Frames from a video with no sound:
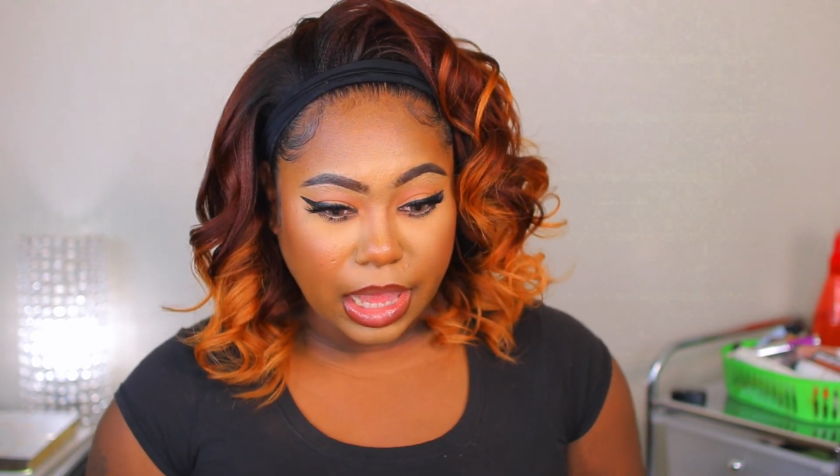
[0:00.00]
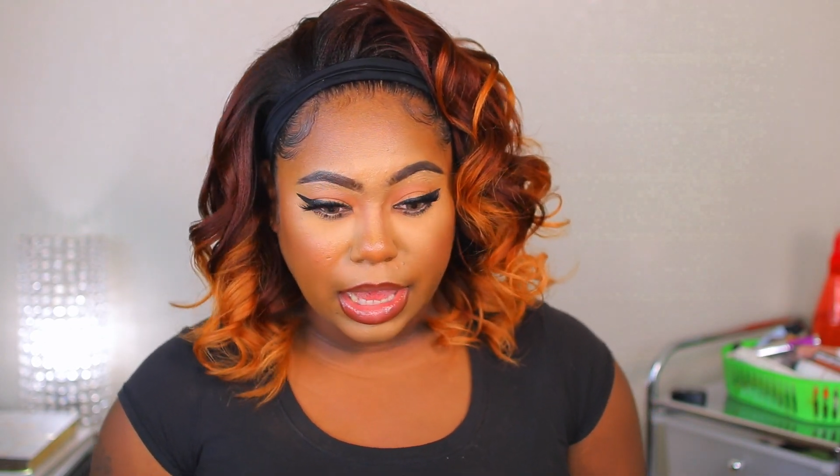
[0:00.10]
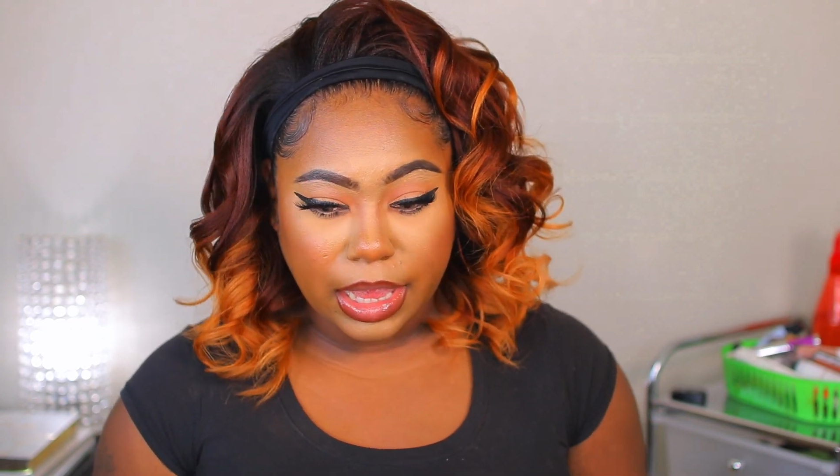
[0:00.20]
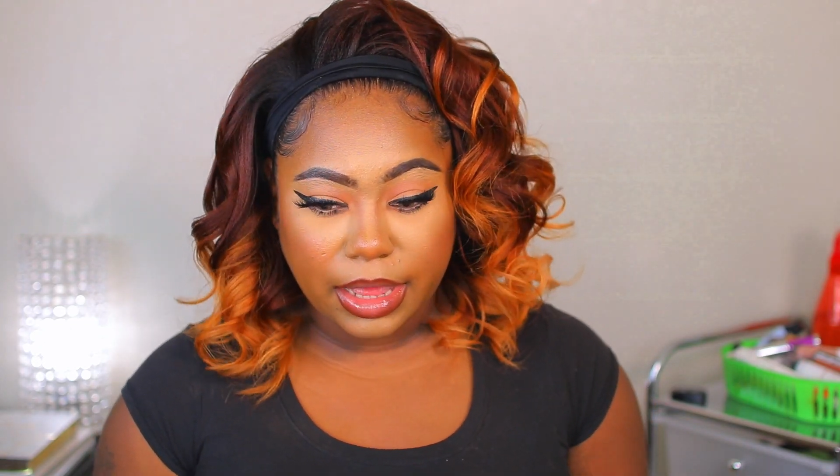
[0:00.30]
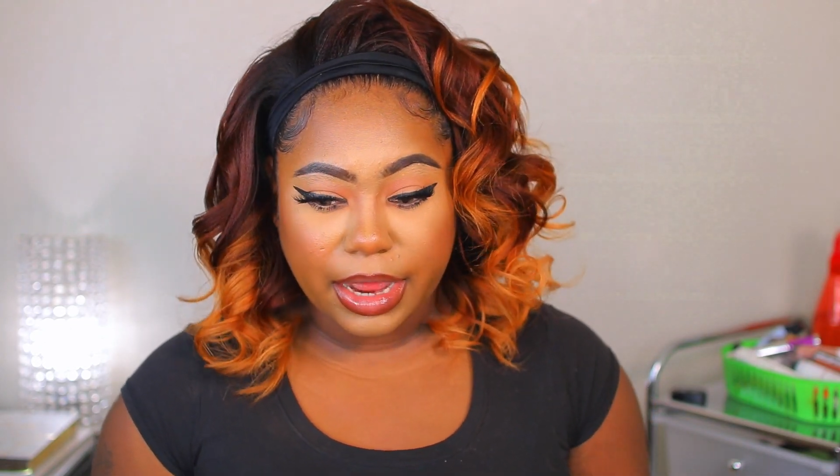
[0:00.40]

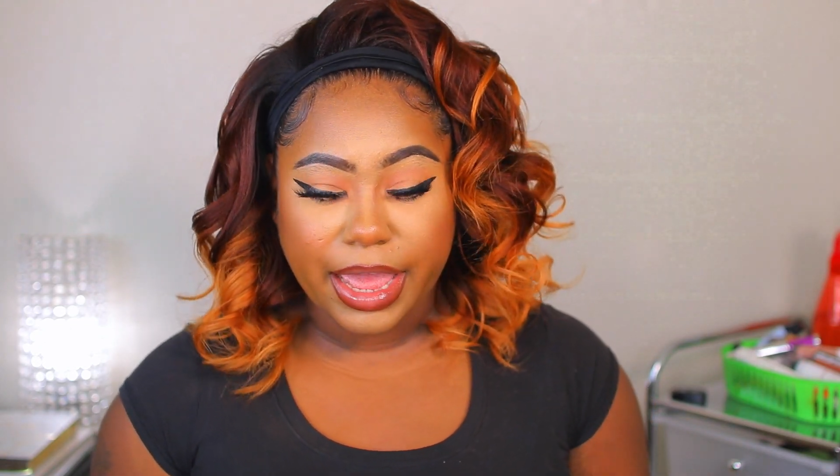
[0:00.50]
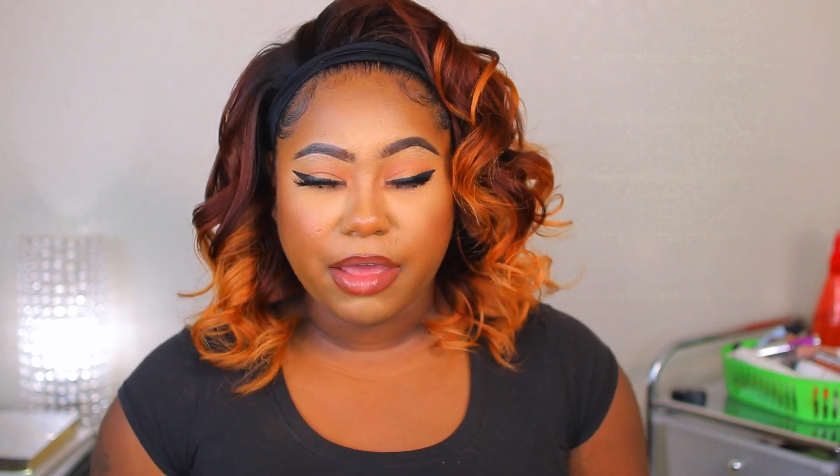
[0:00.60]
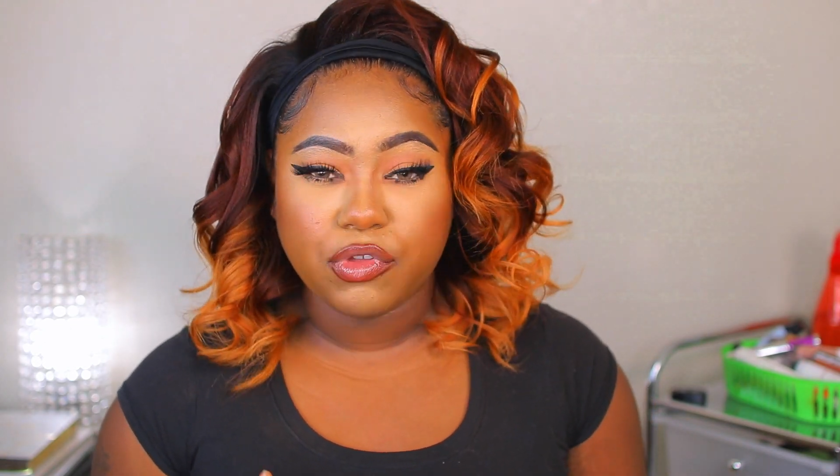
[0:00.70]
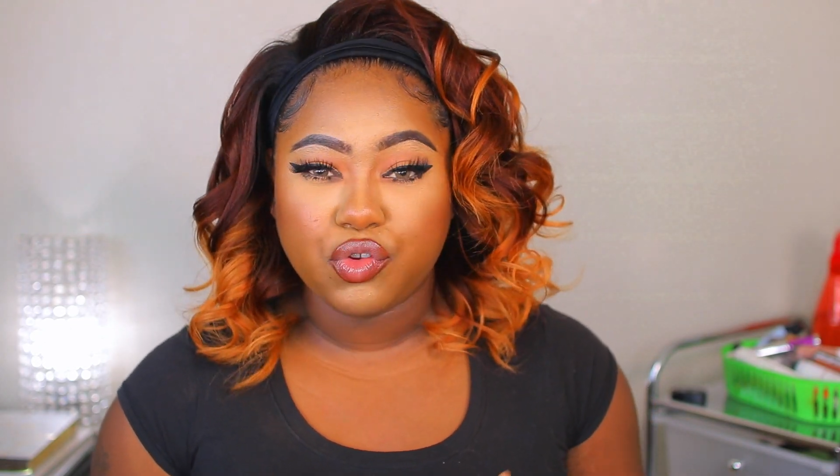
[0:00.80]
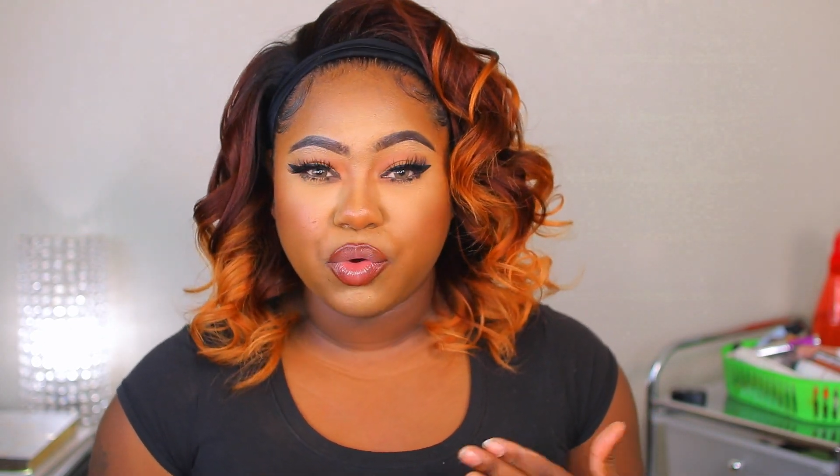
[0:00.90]
and I
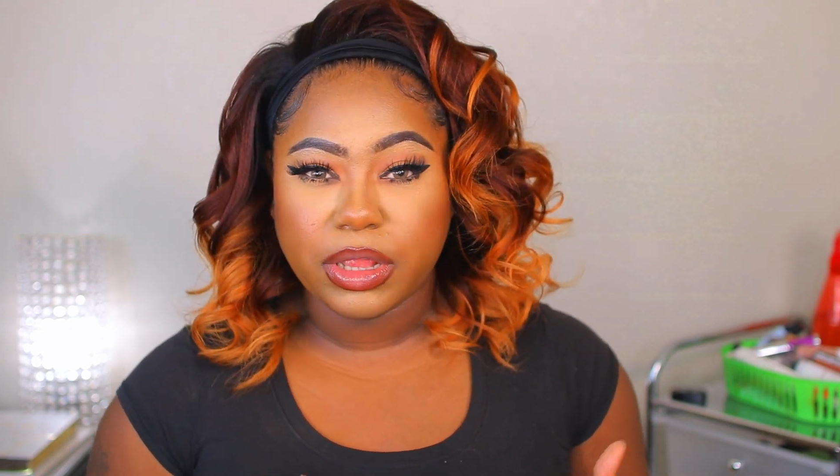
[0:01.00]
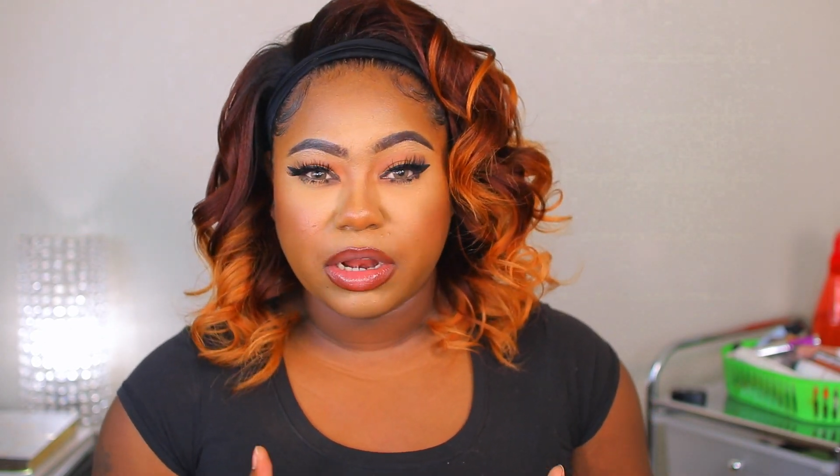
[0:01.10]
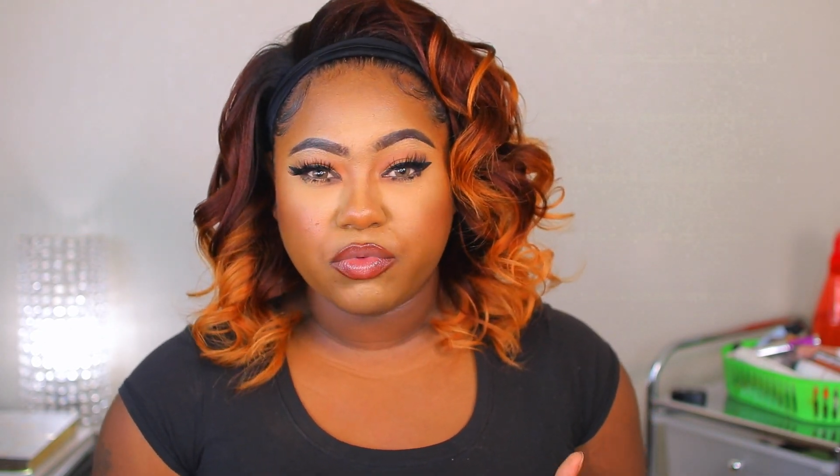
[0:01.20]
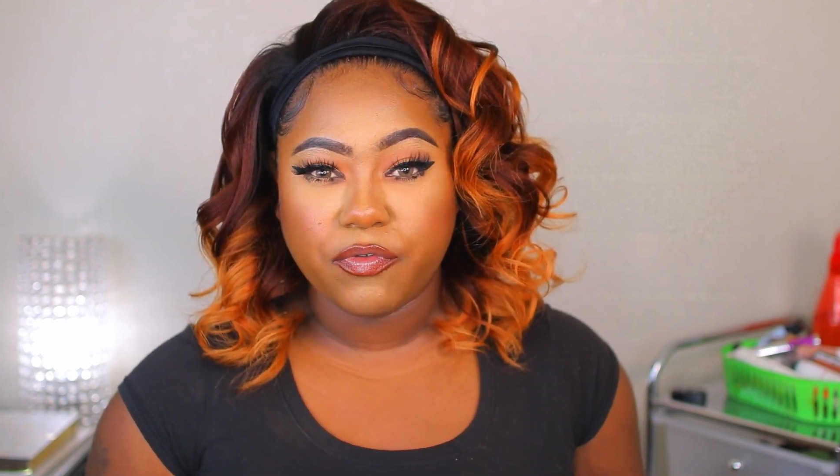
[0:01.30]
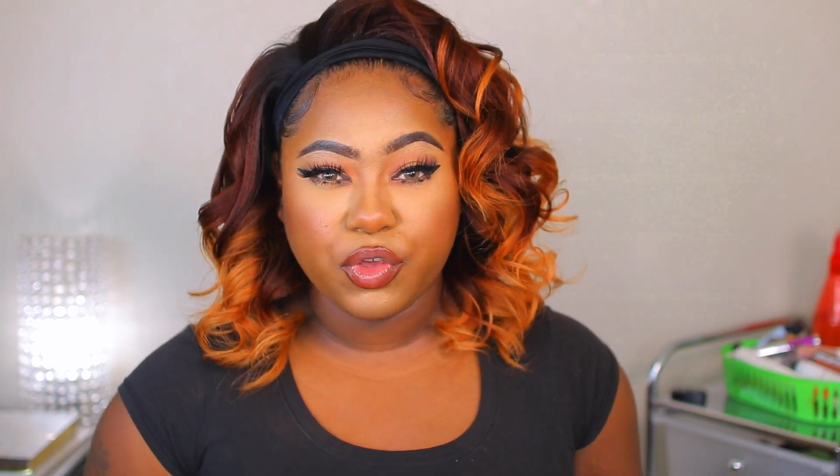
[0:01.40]
have to do a
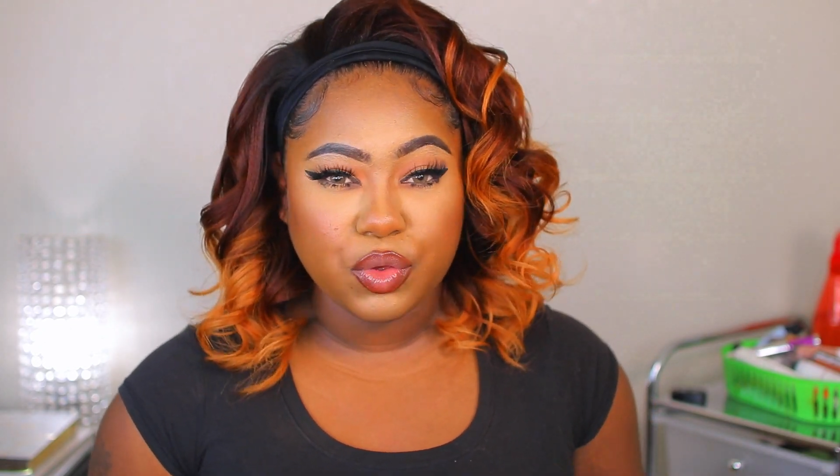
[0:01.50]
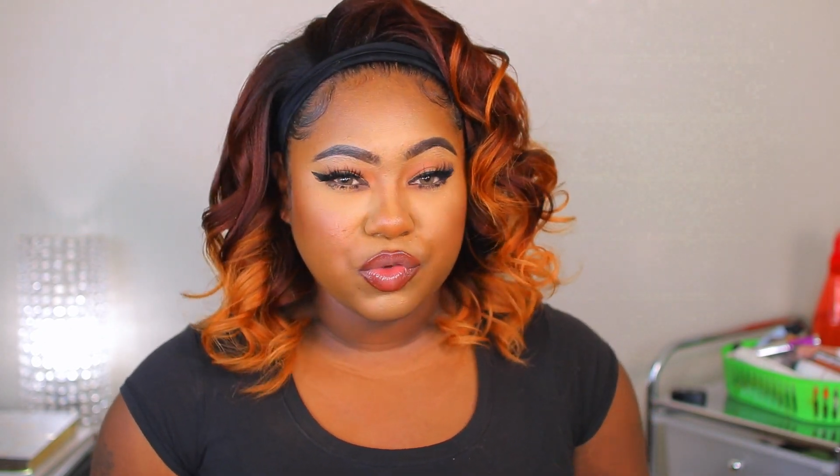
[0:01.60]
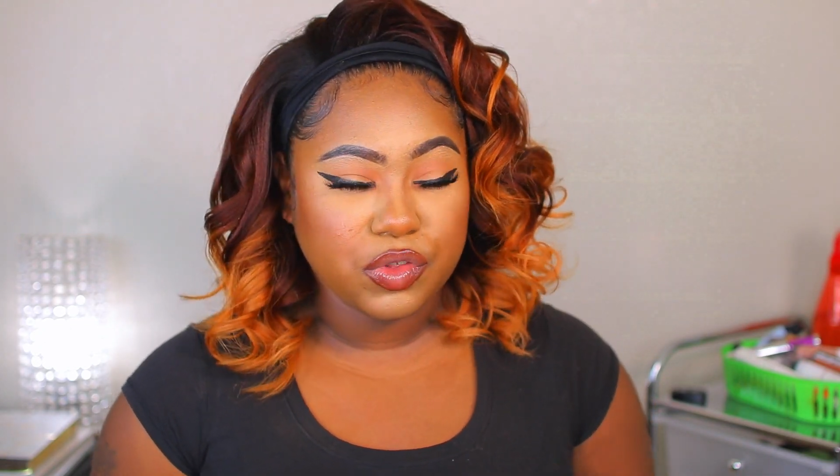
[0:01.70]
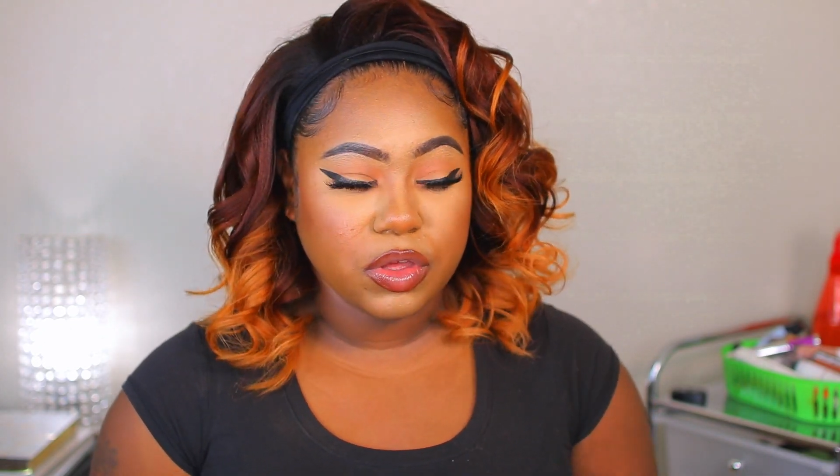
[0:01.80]
lot of reviews,